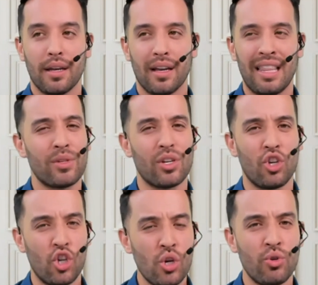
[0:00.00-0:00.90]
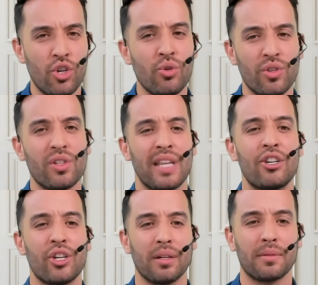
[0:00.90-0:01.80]
And that was a huge, huge
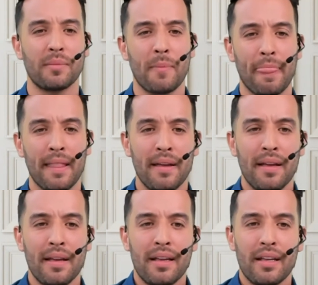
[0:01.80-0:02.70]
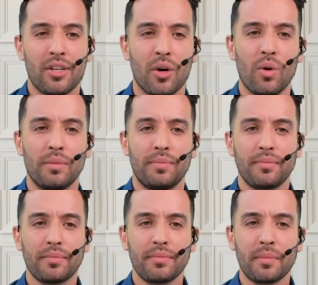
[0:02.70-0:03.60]
distinction. So,
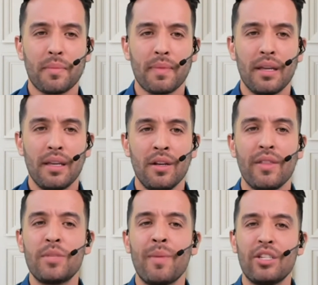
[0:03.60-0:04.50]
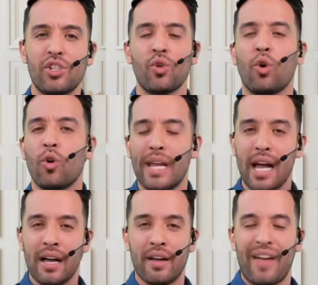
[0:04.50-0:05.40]
that's my
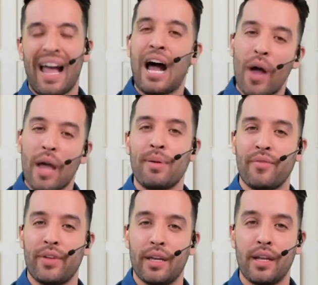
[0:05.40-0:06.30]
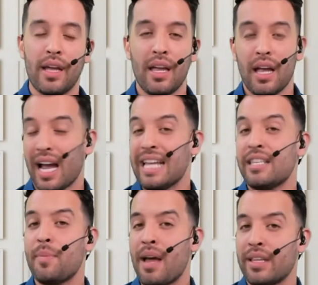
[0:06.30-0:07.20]
story of how I pivoted. I
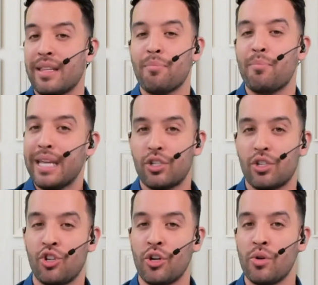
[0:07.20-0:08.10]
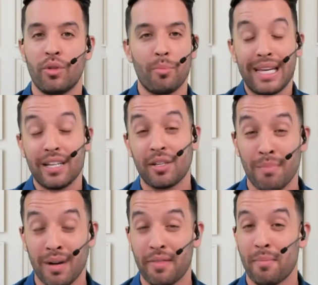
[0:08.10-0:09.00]
ended up having the biggest June, the biggest
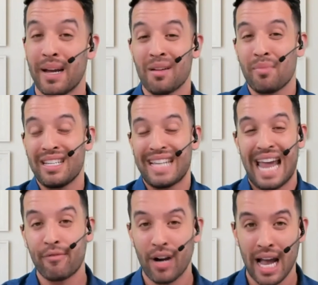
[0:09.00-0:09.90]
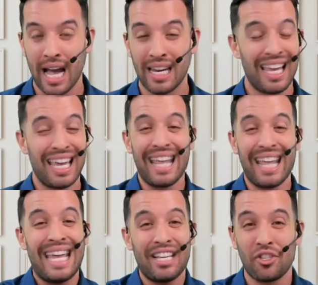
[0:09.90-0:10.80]
month my company's ever had
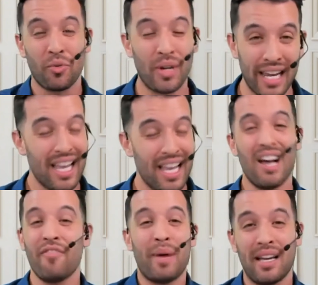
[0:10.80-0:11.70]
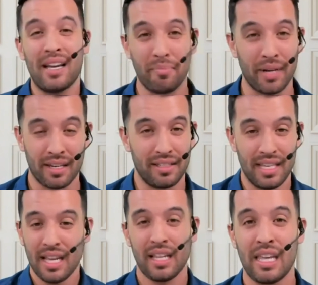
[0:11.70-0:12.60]
in the history of my company,
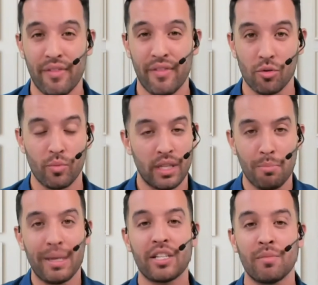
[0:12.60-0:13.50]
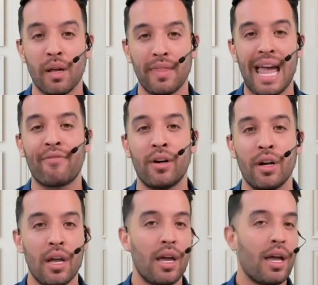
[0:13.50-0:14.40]
DLE Event Group. We had the biggest month
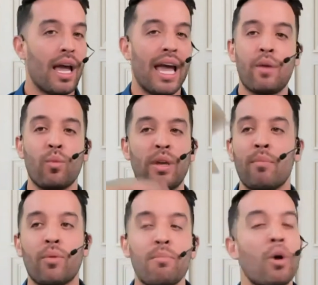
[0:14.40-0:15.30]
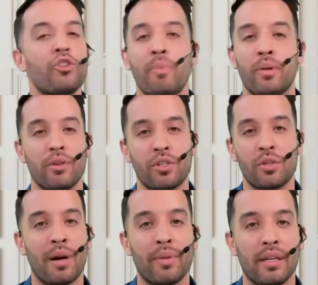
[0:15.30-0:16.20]
ever, and we were multiples,
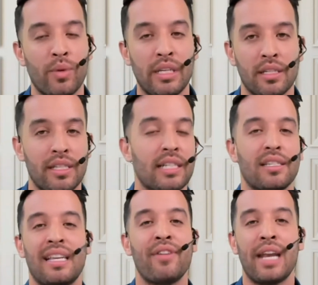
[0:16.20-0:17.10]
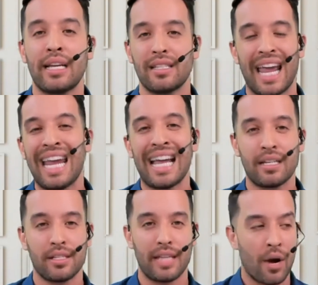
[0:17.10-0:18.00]
probably 6, 7x,
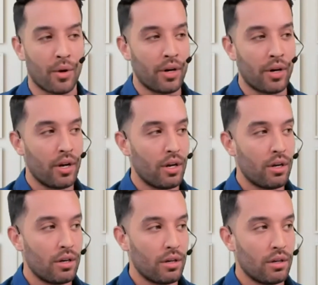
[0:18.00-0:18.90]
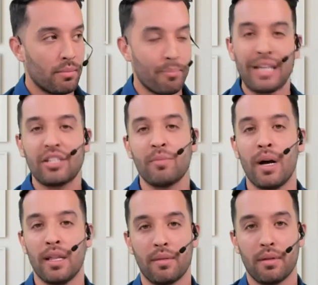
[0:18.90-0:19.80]
8x our best
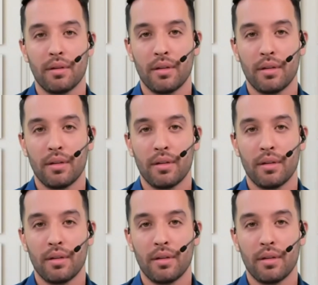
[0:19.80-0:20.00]
month